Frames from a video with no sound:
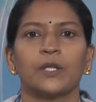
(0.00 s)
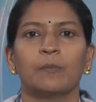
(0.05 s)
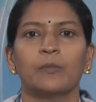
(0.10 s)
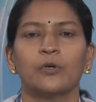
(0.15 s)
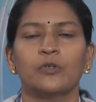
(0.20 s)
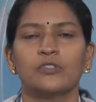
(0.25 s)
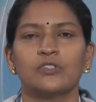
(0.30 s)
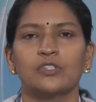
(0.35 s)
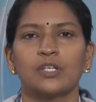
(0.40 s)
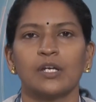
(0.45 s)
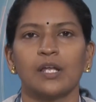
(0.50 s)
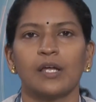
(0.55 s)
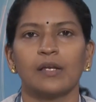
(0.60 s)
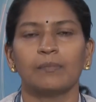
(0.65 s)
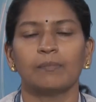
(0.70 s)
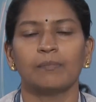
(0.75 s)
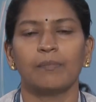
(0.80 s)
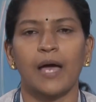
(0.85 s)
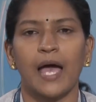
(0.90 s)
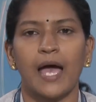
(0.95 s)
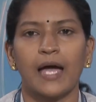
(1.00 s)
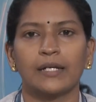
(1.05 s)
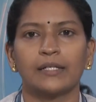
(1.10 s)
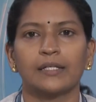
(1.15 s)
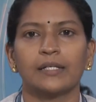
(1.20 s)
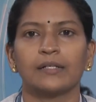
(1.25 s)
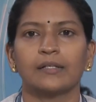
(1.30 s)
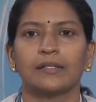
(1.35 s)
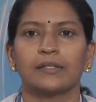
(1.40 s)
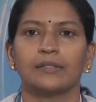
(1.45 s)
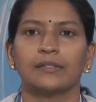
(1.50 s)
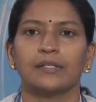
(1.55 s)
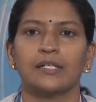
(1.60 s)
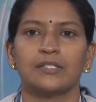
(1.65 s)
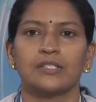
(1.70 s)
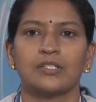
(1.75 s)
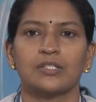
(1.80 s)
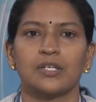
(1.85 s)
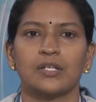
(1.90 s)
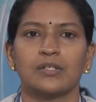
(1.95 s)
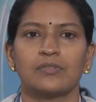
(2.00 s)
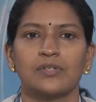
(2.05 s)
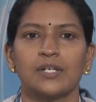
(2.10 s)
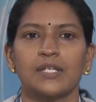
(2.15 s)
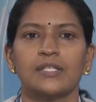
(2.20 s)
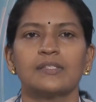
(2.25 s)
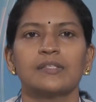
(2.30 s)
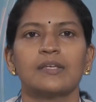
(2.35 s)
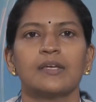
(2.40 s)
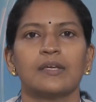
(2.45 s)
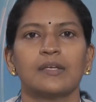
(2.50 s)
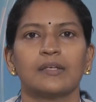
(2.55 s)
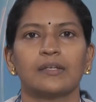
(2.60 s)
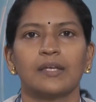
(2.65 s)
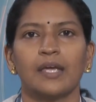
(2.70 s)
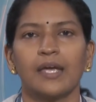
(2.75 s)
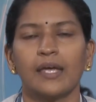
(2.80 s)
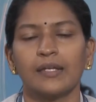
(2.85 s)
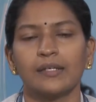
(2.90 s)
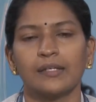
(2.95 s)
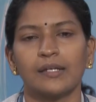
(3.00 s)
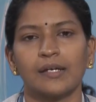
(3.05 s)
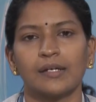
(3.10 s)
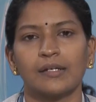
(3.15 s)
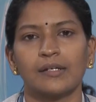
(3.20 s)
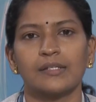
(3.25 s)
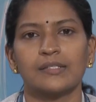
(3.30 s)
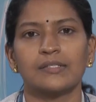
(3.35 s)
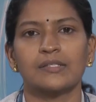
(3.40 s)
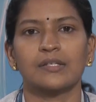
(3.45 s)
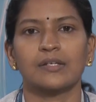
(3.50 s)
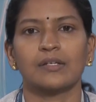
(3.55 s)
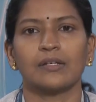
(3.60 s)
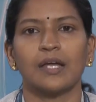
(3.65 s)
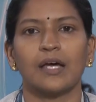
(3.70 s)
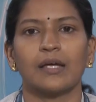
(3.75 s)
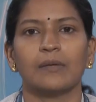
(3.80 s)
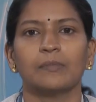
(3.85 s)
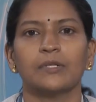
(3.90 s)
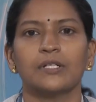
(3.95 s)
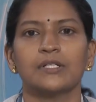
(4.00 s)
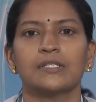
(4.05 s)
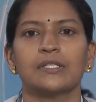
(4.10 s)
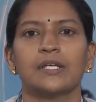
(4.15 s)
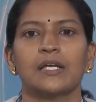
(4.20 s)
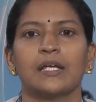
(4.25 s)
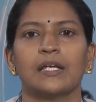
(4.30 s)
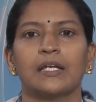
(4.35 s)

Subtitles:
boosted and backed decision trees, k-nearest neighbors,